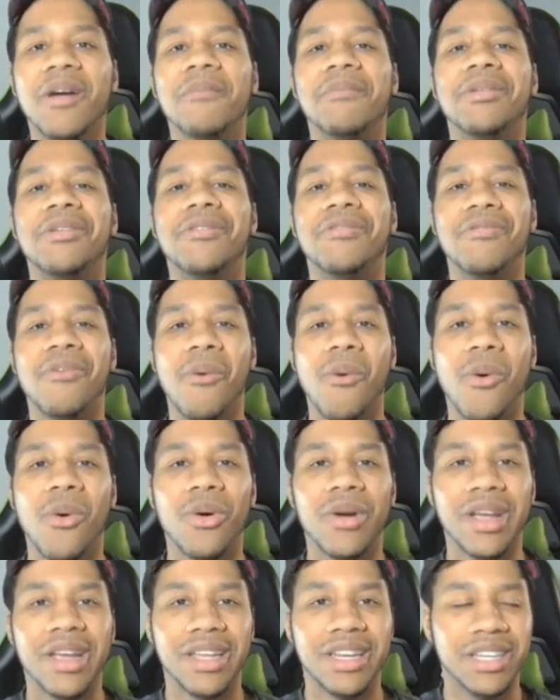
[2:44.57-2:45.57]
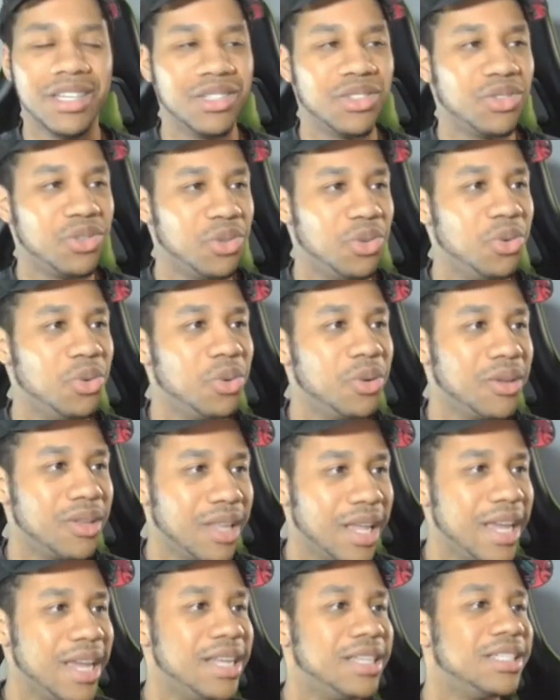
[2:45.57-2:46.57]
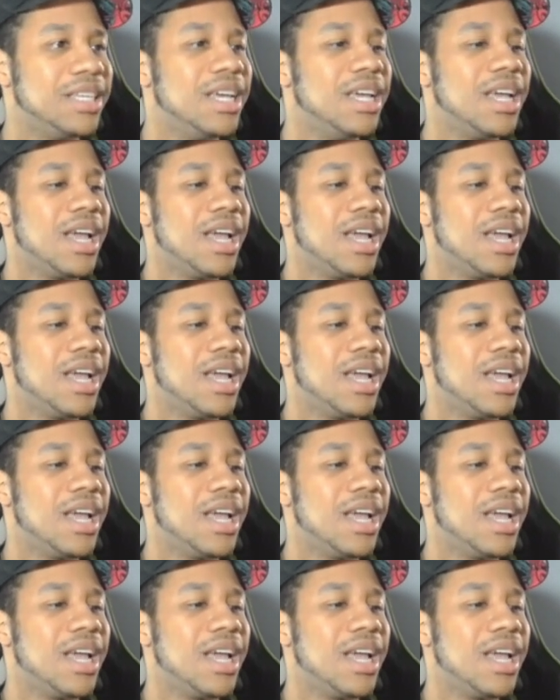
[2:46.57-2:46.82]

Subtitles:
before it is too late.